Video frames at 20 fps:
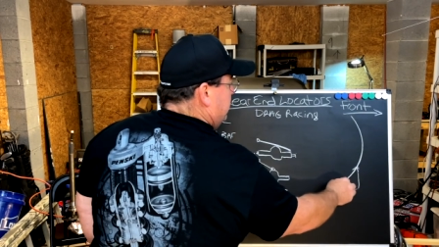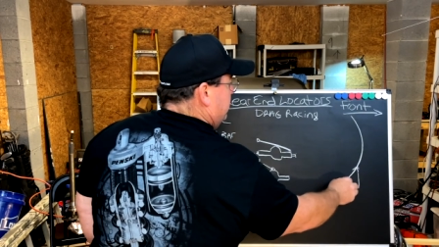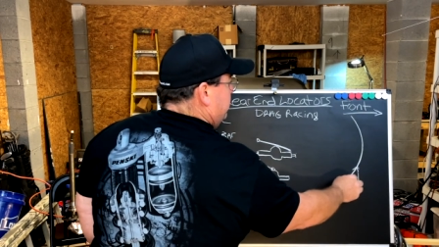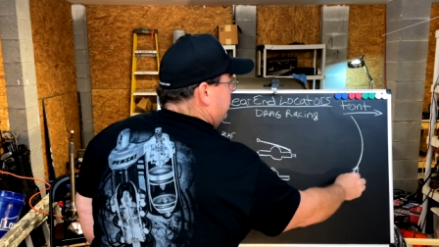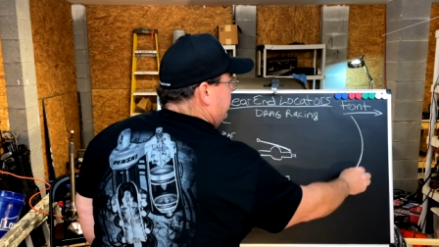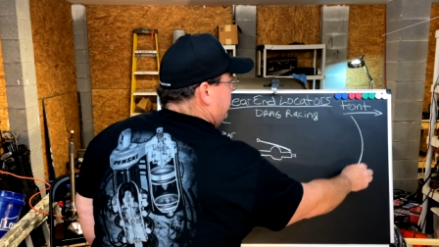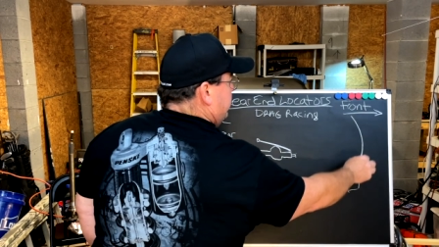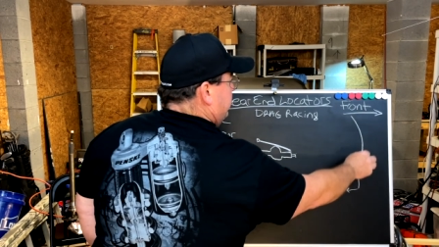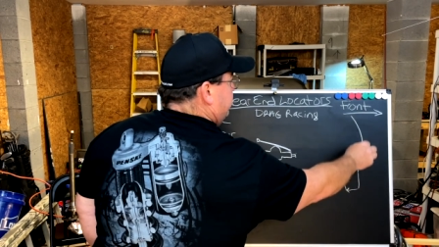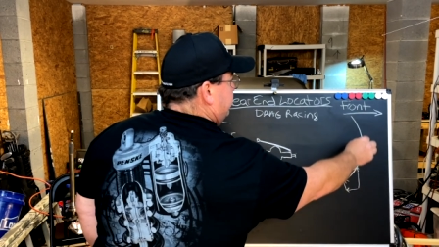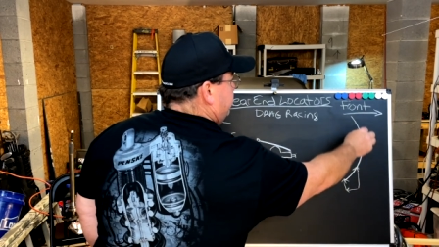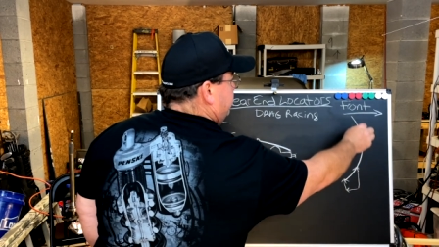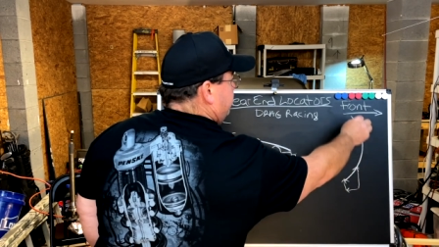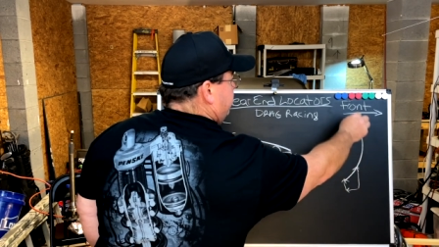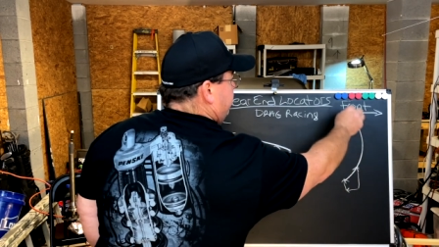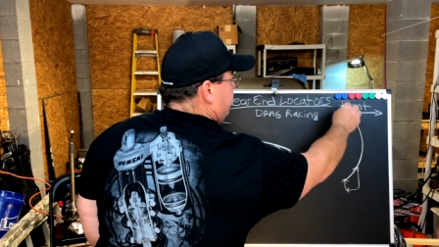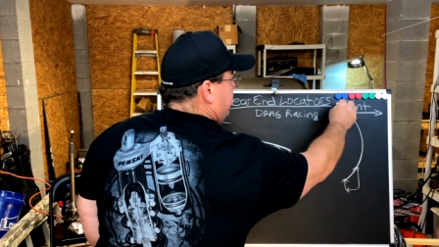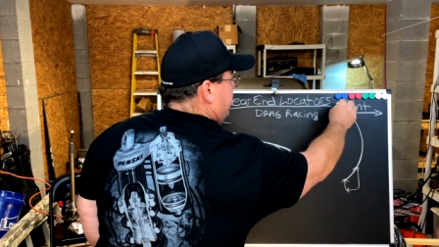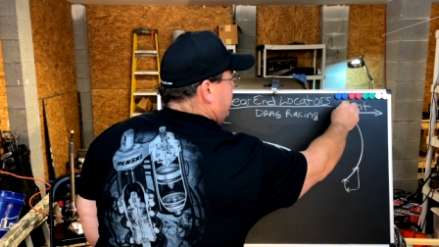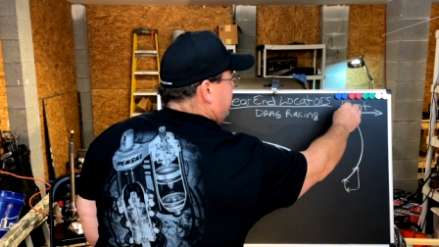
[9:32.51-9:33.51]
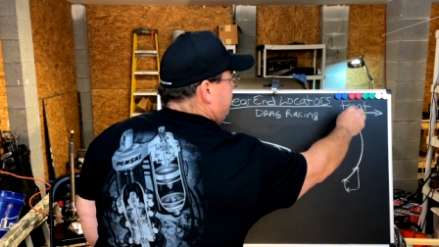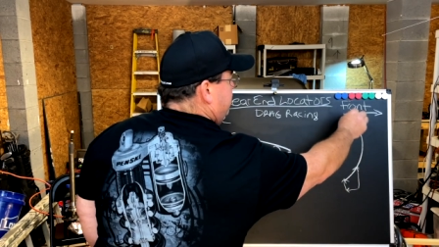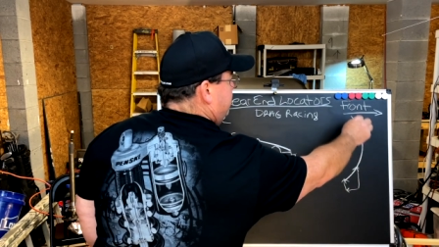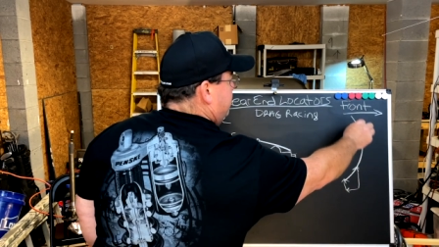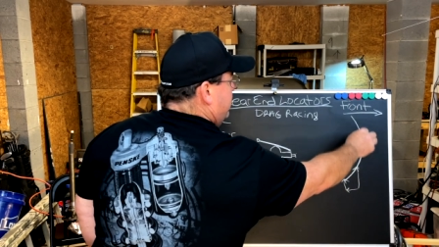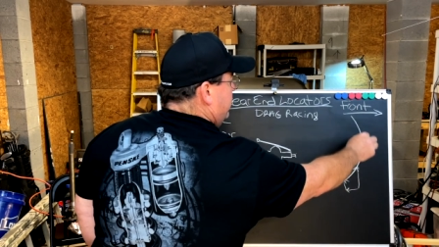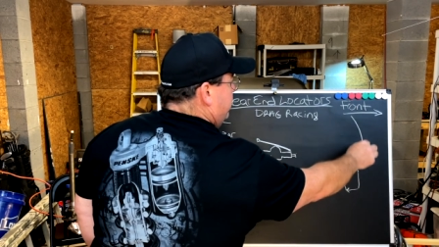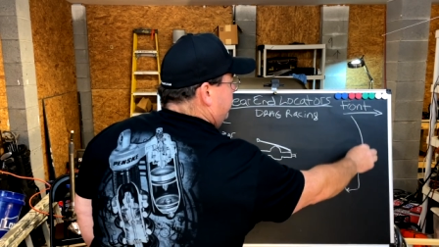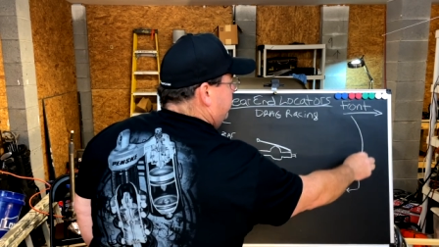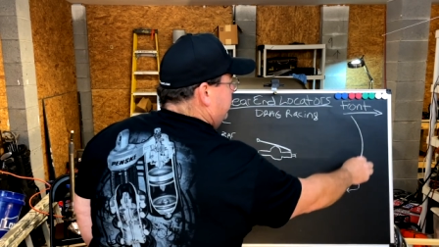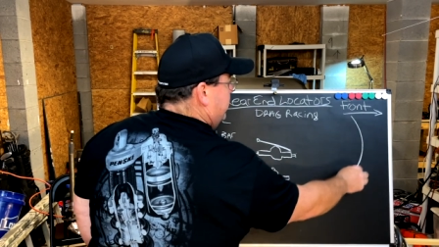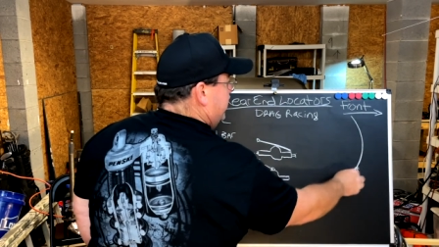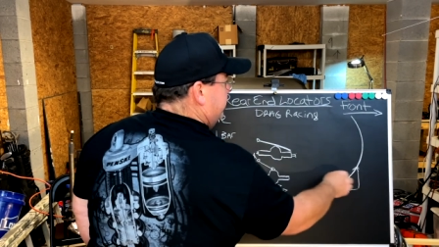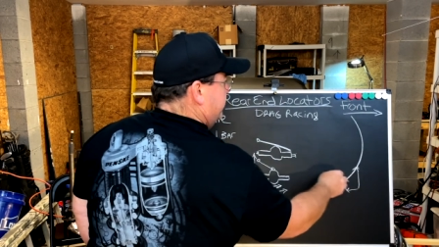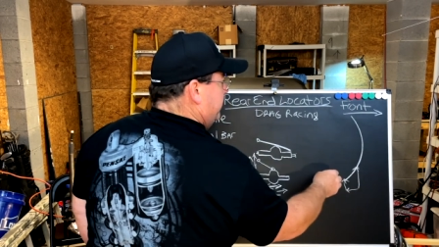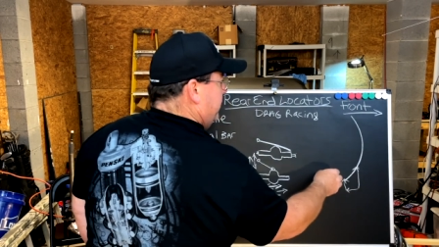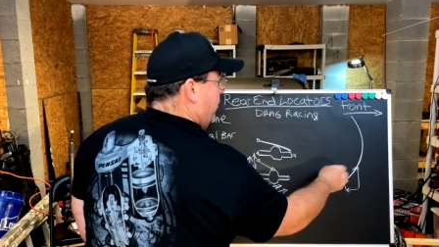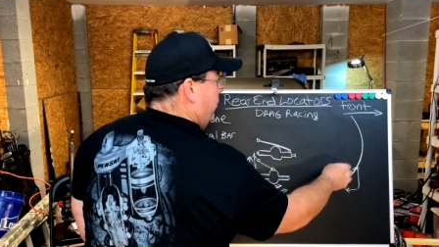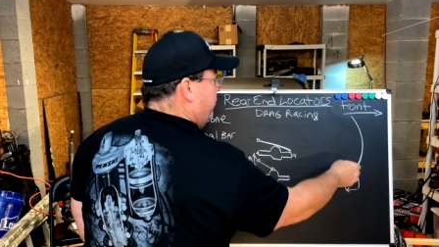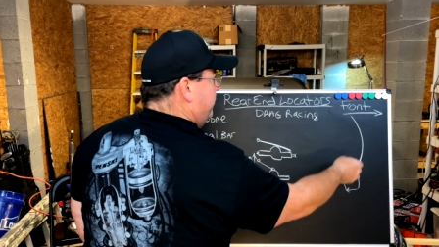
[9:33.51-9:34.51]
the extreme
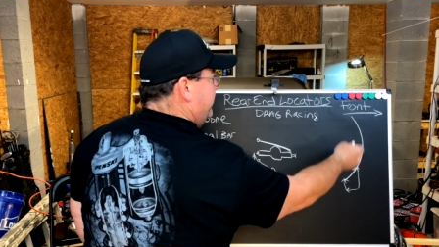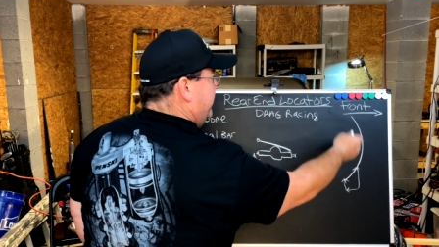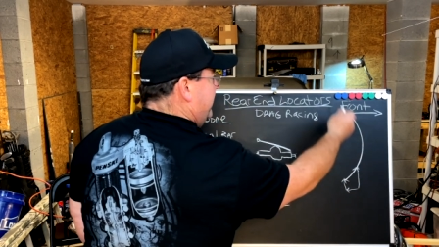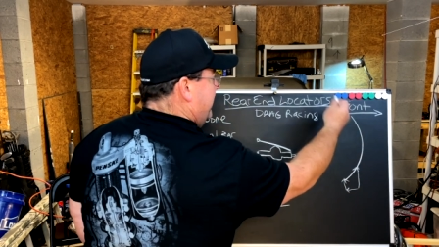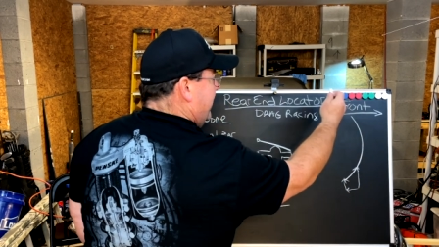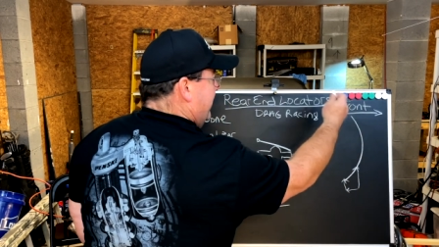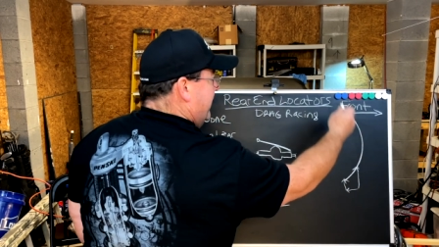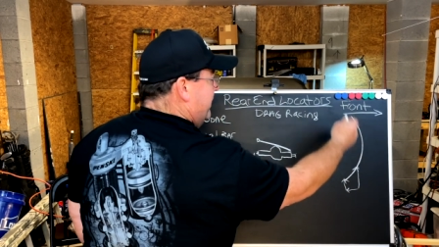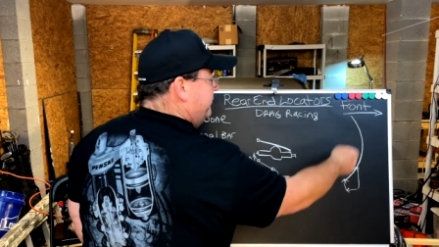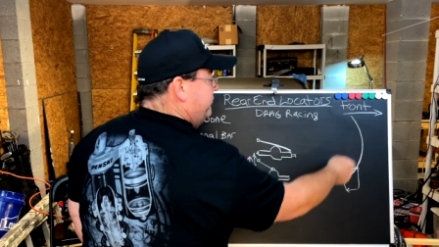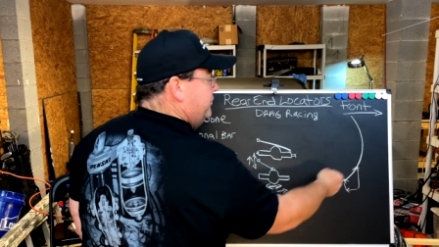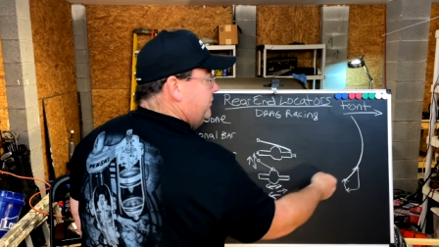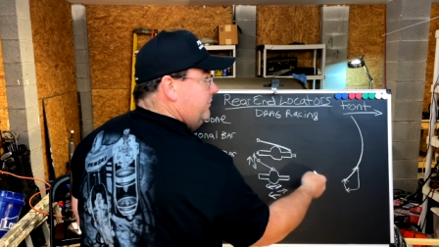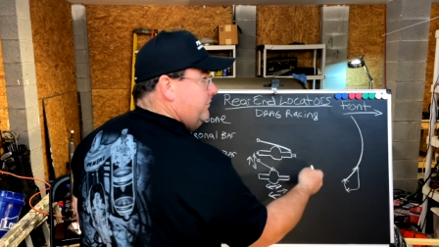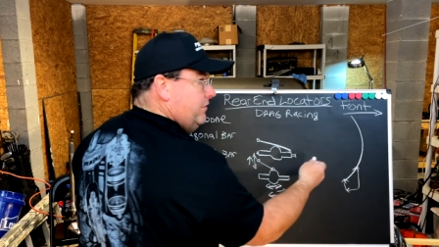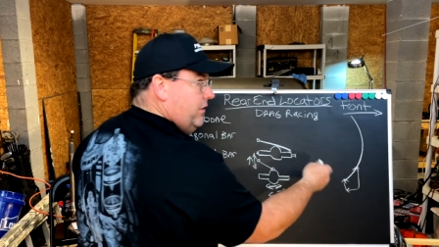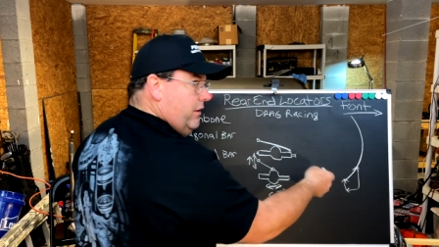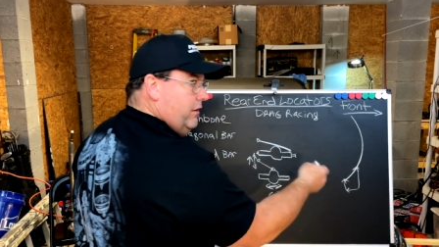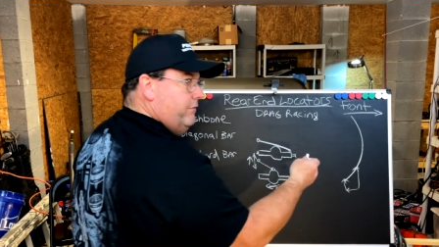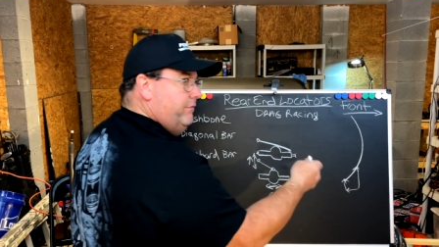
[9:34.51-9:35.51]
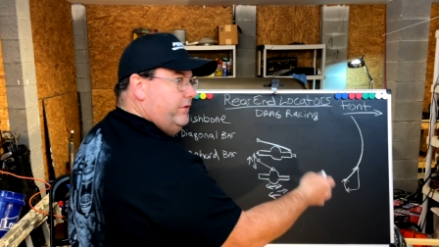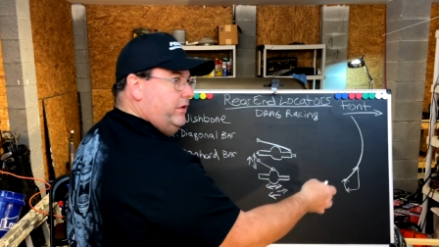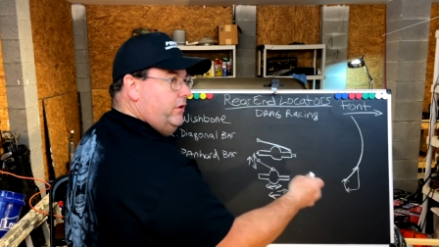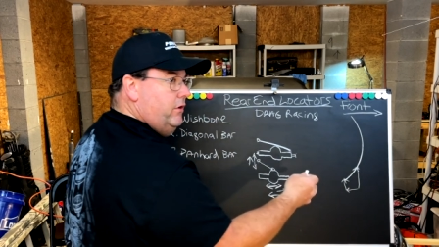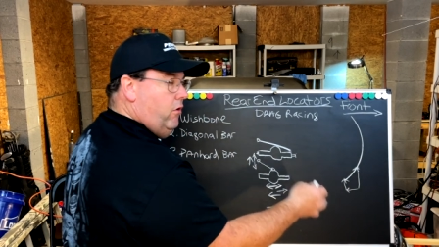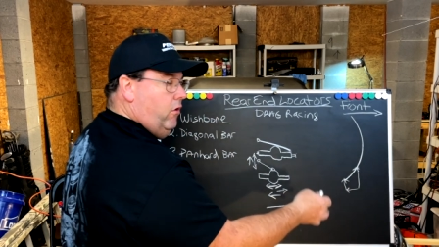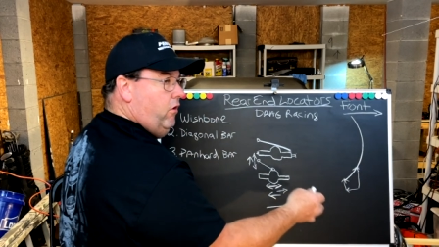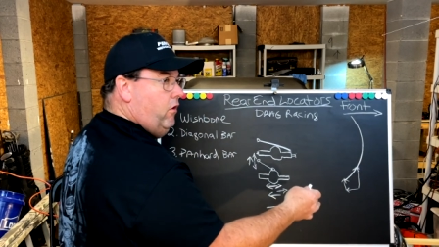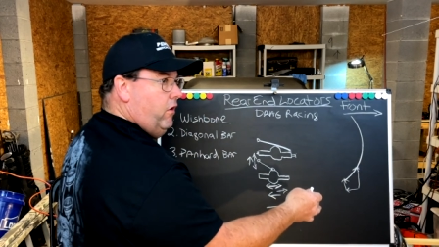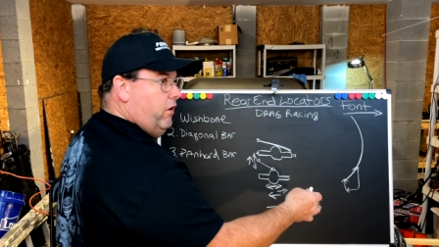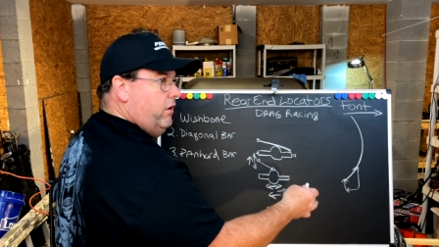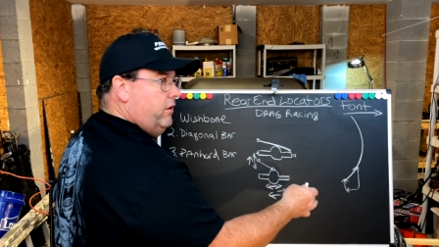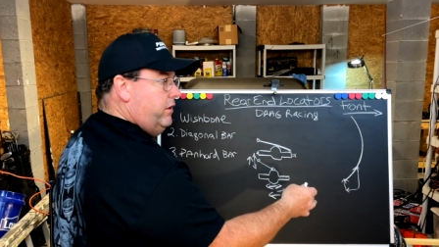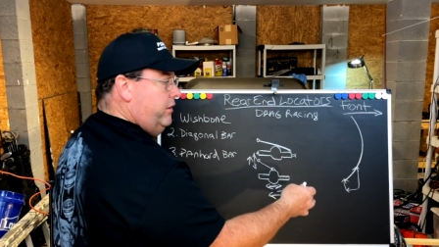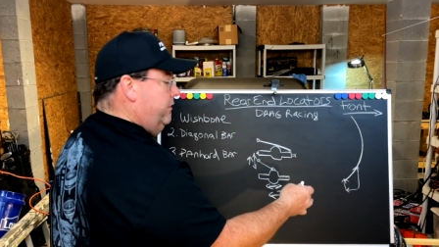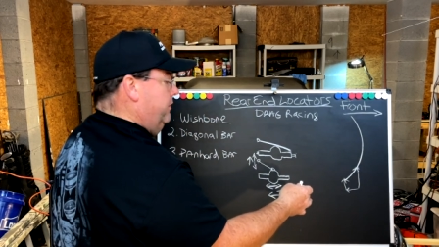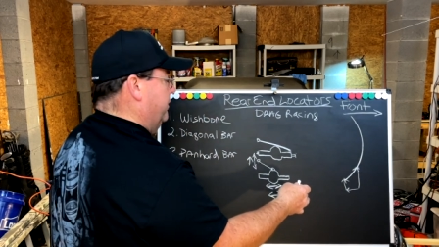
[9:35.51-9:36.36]
movements on the edges of the arc.